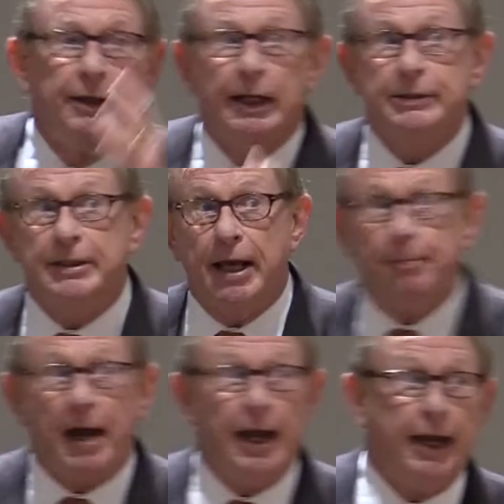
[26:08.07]
A step
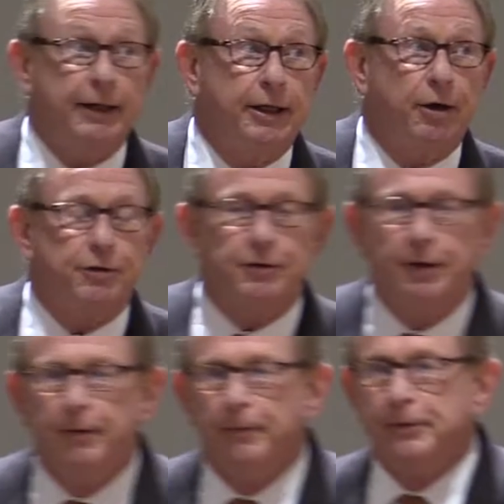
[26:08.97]
I had to go
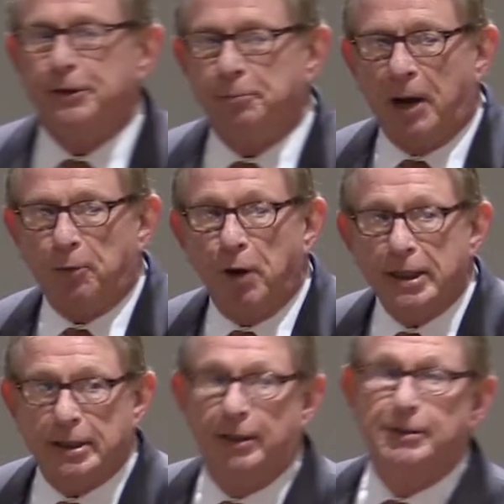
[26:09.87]
to my
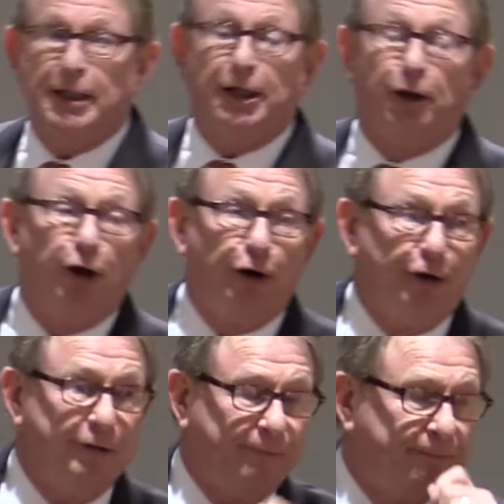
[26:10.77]
residency to
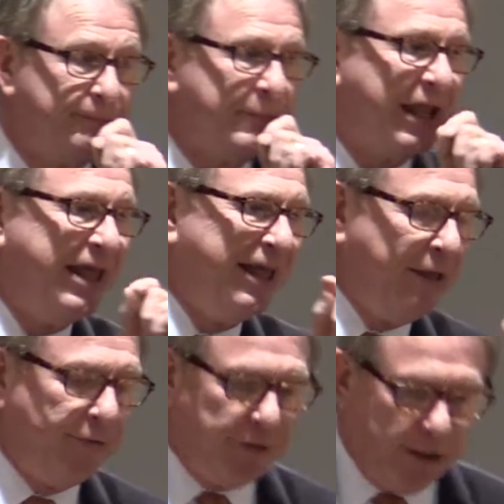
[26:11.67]
learn.
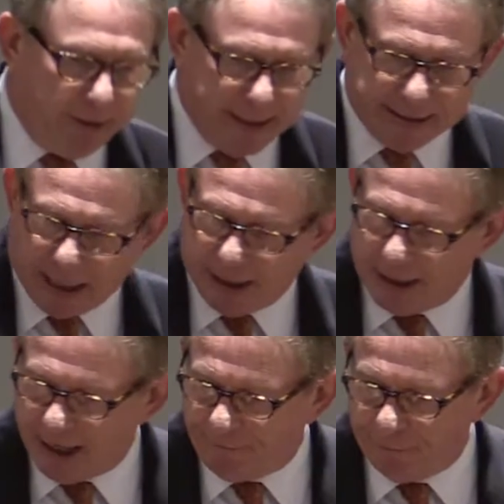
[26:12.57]
There is a
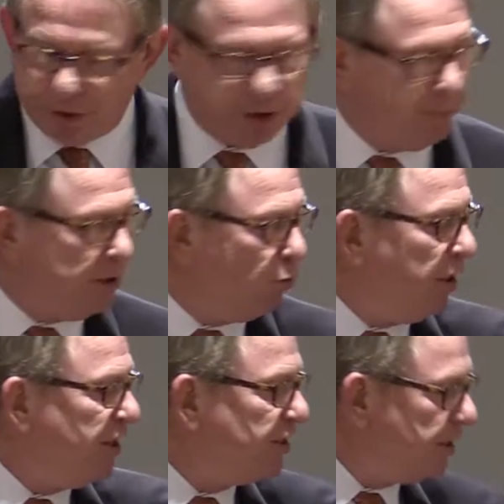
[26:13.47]
difference
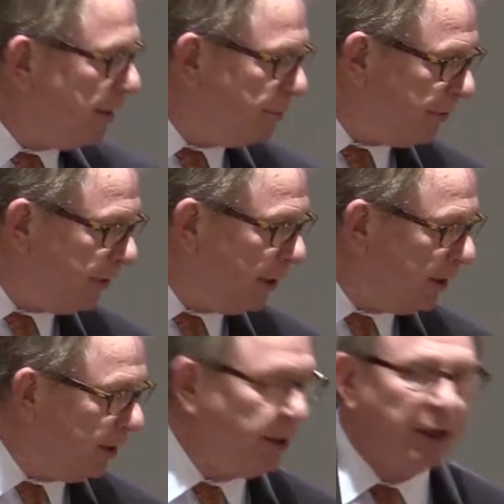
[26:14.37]
between
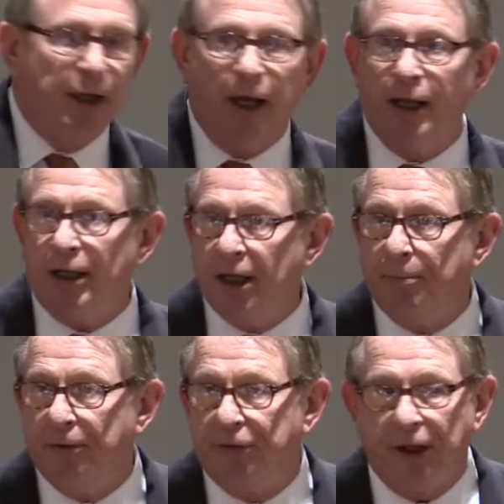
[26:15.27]
sympathy and
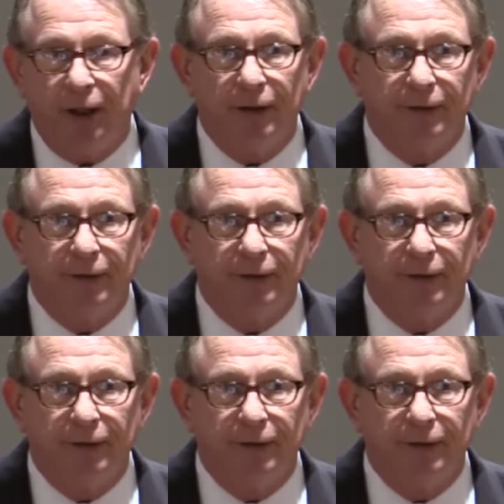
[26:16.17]
empathy.